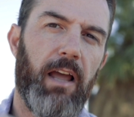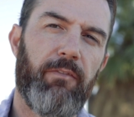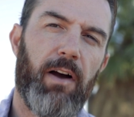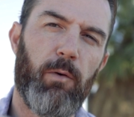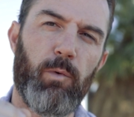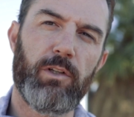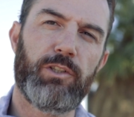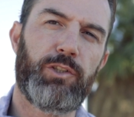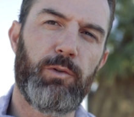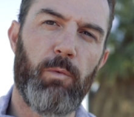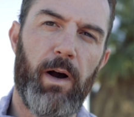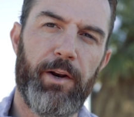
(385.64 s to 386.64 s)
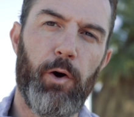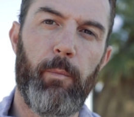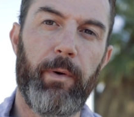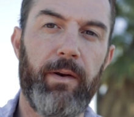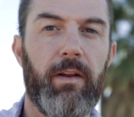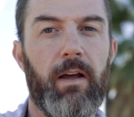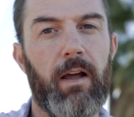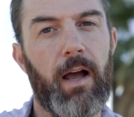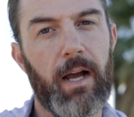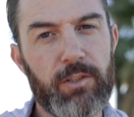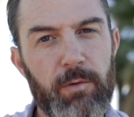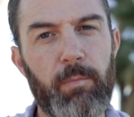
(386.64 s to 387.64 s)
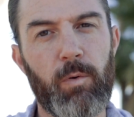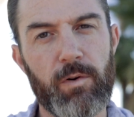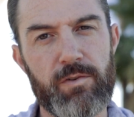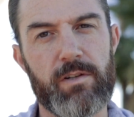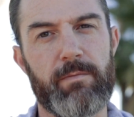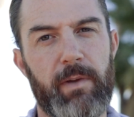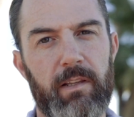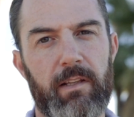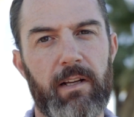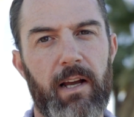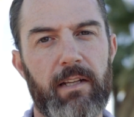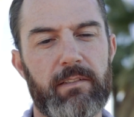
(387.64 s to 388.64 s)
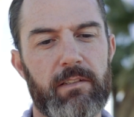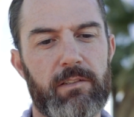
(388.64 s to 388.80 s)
If I want to shoot wide open, I shoot portraits mainly guys,